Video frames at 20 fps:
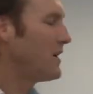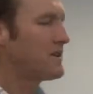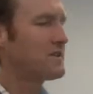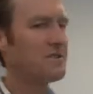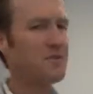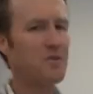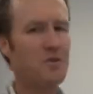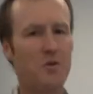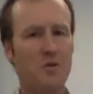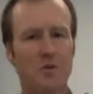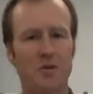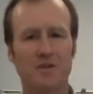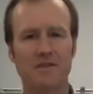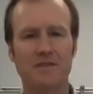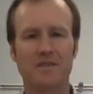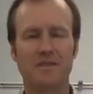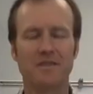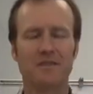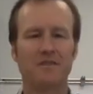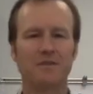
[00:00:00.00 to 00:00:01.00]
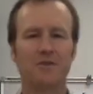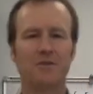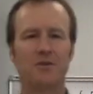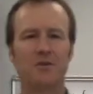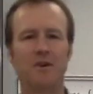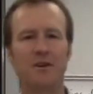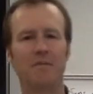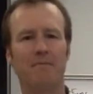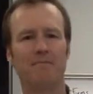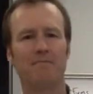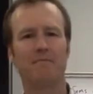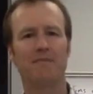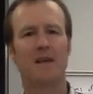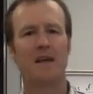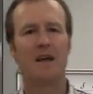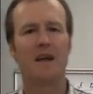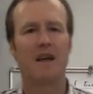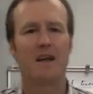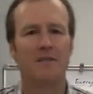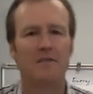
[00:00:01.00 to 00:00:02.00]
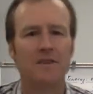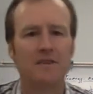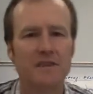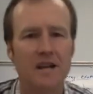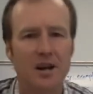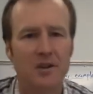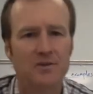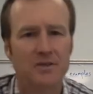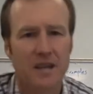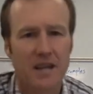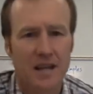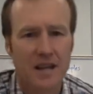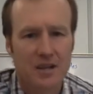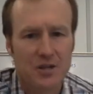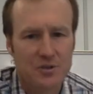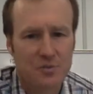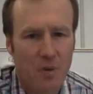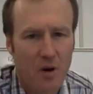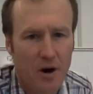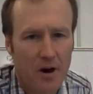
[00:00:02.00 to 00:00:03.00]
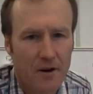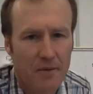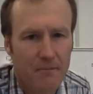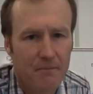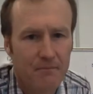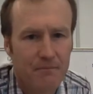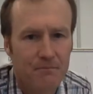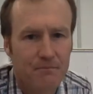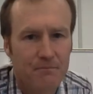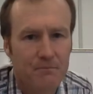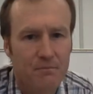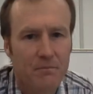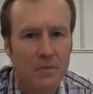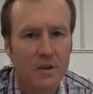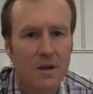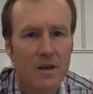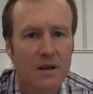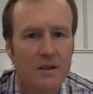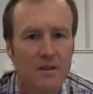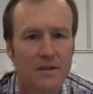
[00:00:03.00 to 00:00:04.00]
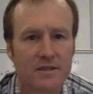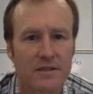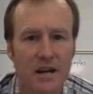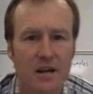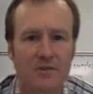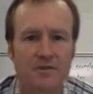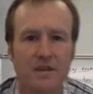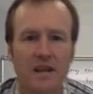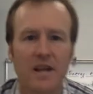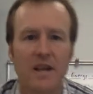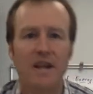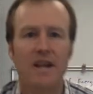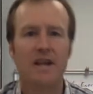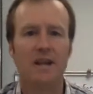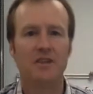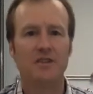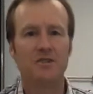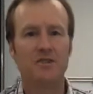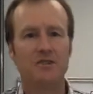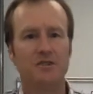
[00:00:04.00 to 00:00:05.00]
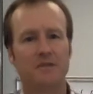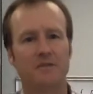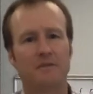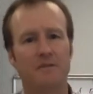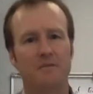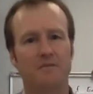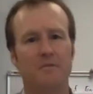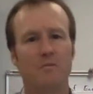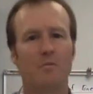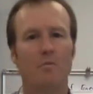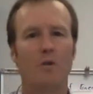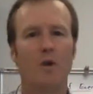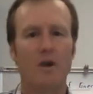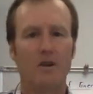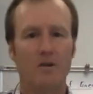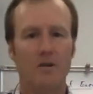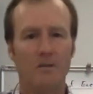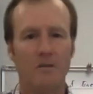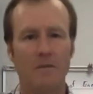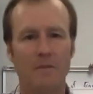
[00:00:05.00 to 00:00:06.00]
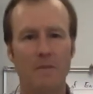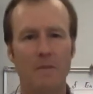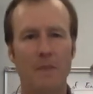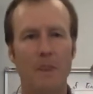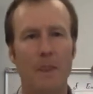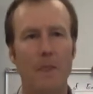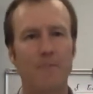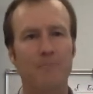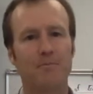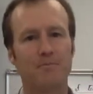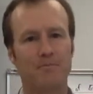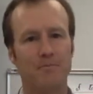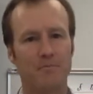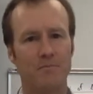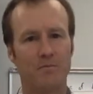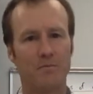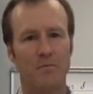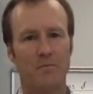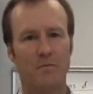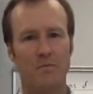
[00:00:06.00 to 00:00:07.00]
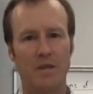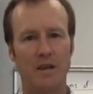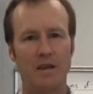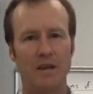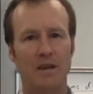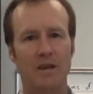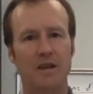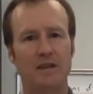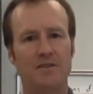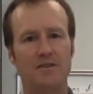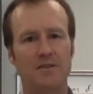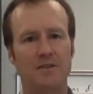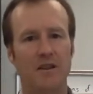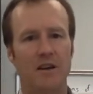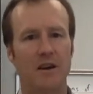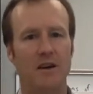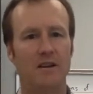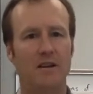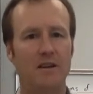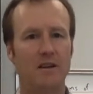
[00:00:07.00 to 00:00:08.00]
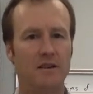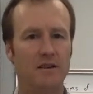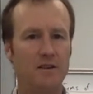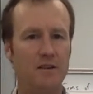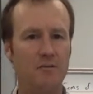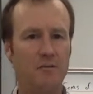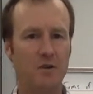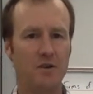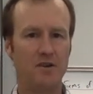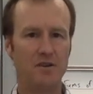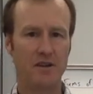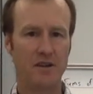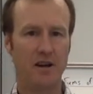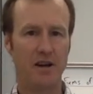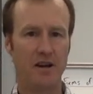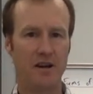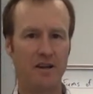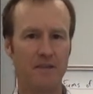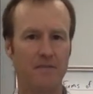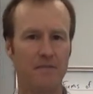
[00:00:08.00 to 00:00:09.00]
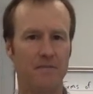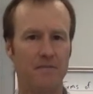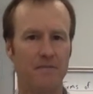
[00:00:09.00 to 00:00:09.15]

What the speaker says: yes, of course. Sorry. The delta H part. The delta H, well, it's difference in height.